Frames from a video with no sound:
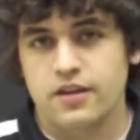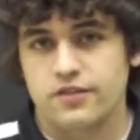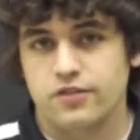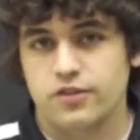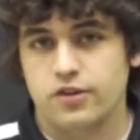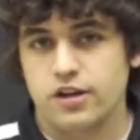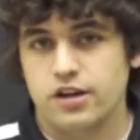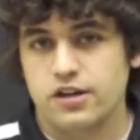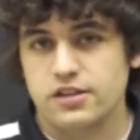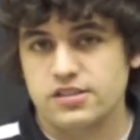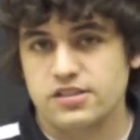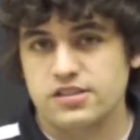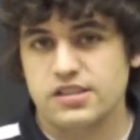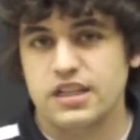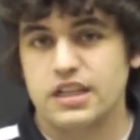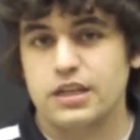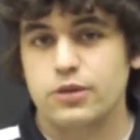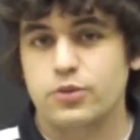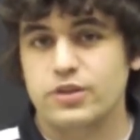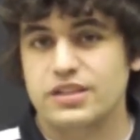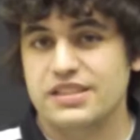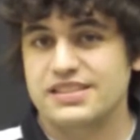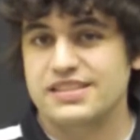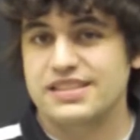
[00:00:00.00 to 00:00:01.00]
For our study,
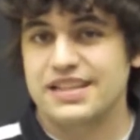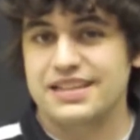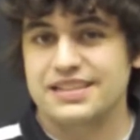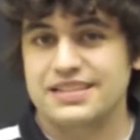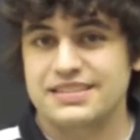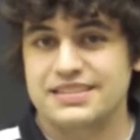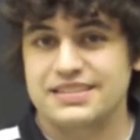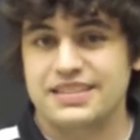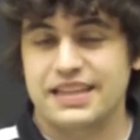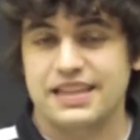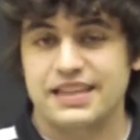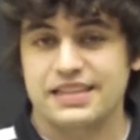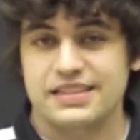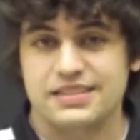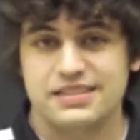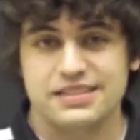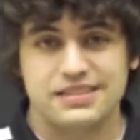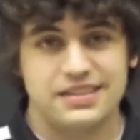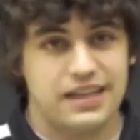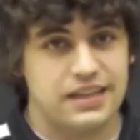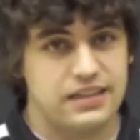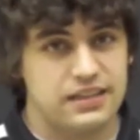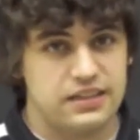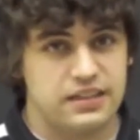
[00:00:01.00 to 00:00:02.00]
we decided to take a
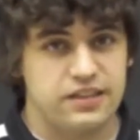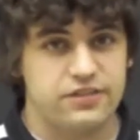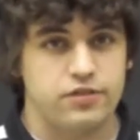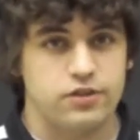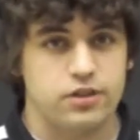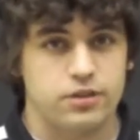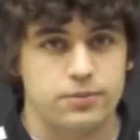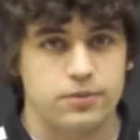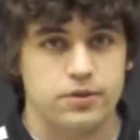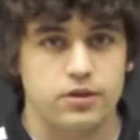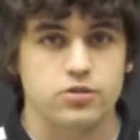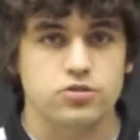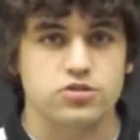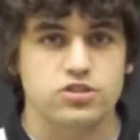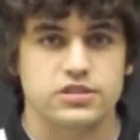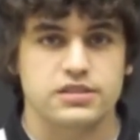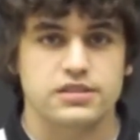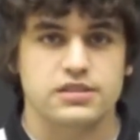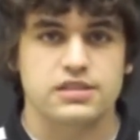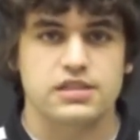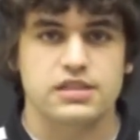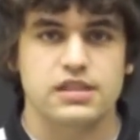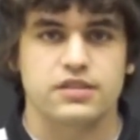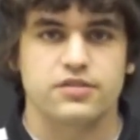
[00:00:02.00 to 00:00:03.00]
slightly different approach
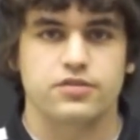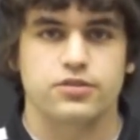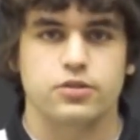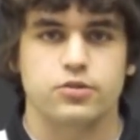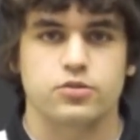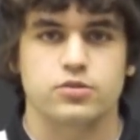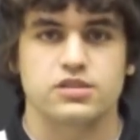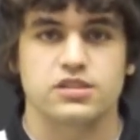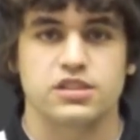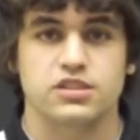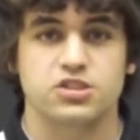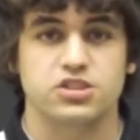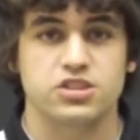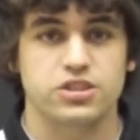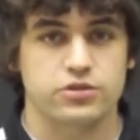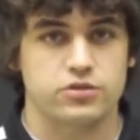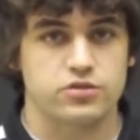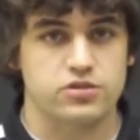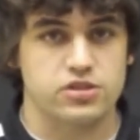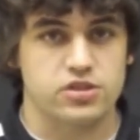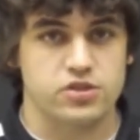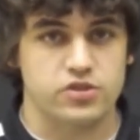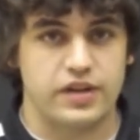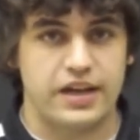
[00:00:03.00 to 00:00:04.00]
and see if there was a
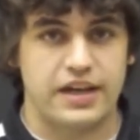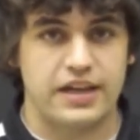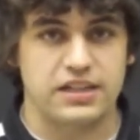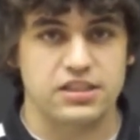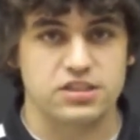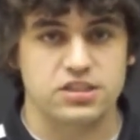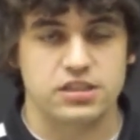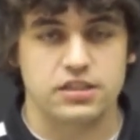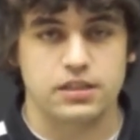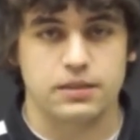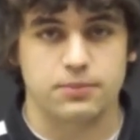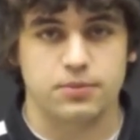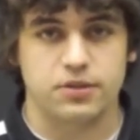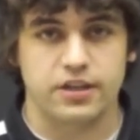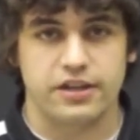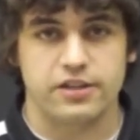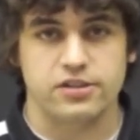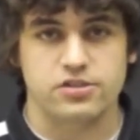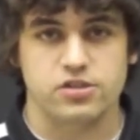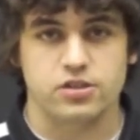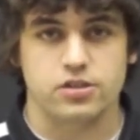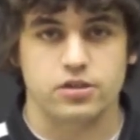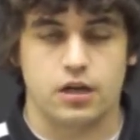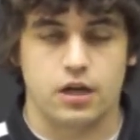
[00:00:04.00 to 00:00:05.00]
general strategy that
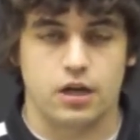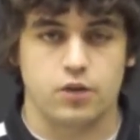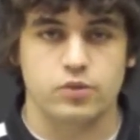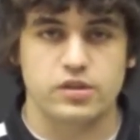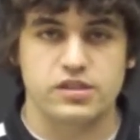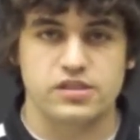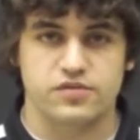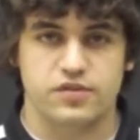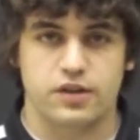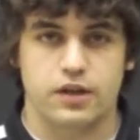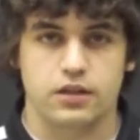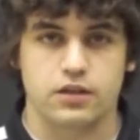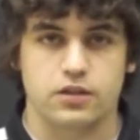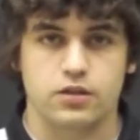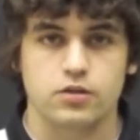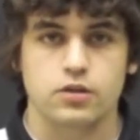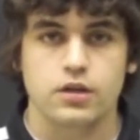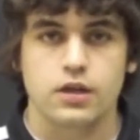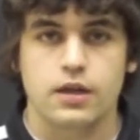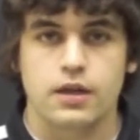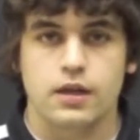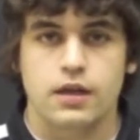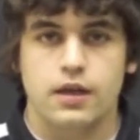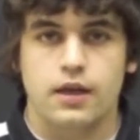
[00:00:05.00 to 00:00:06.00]
players could always
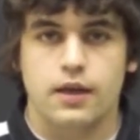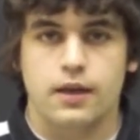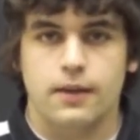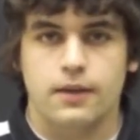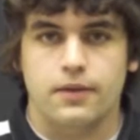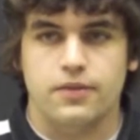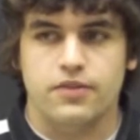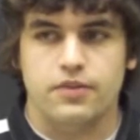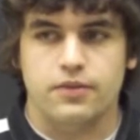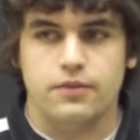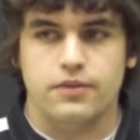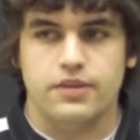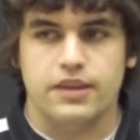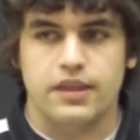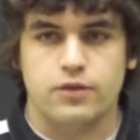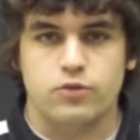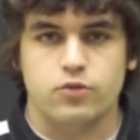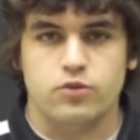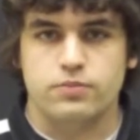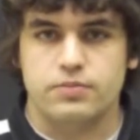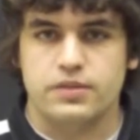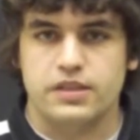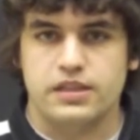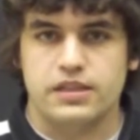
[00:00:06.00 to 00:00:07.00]
follow that
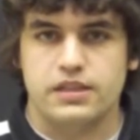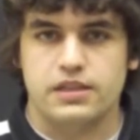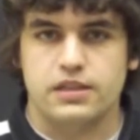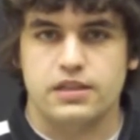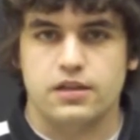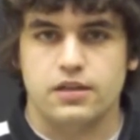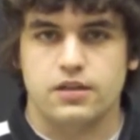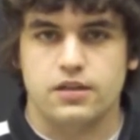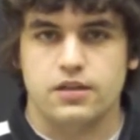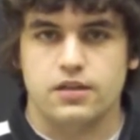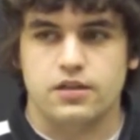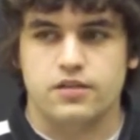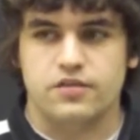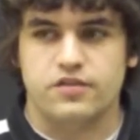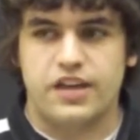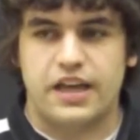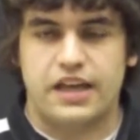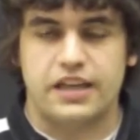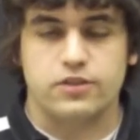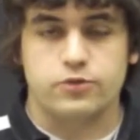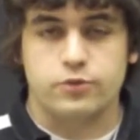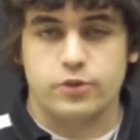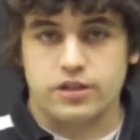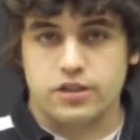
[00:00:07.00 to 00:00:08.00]
would be
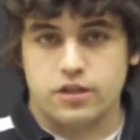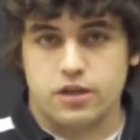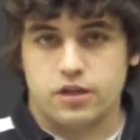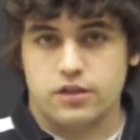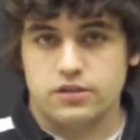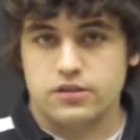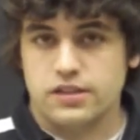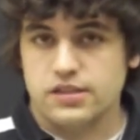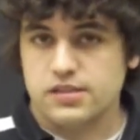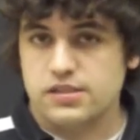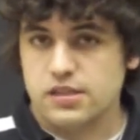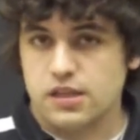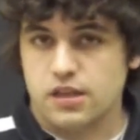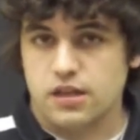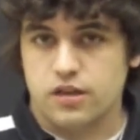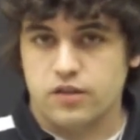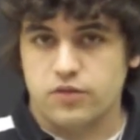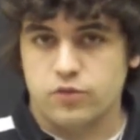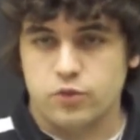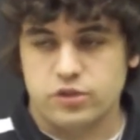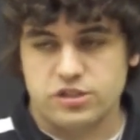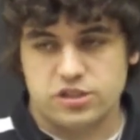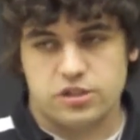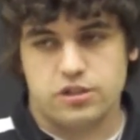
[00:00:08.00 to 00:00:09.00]
valid regardless
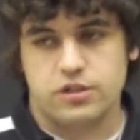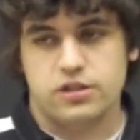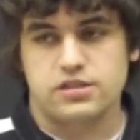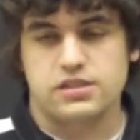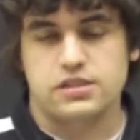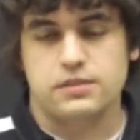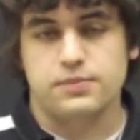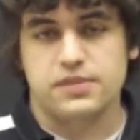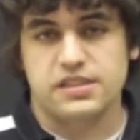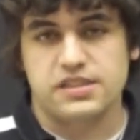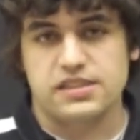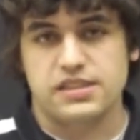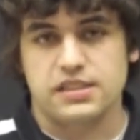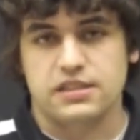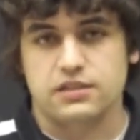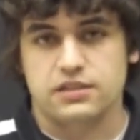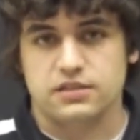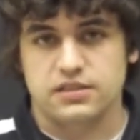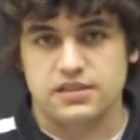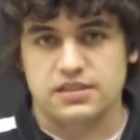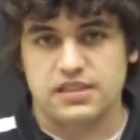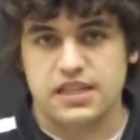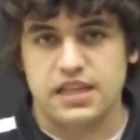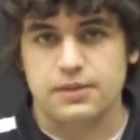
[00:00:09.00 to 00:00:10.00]
of which cards had been seen
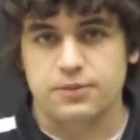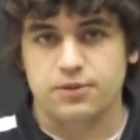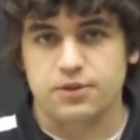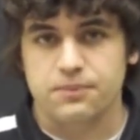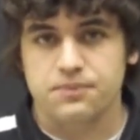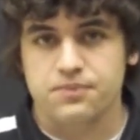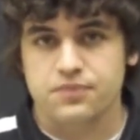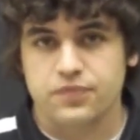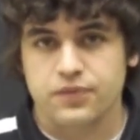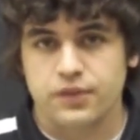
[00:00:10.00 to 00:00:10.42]
on the table.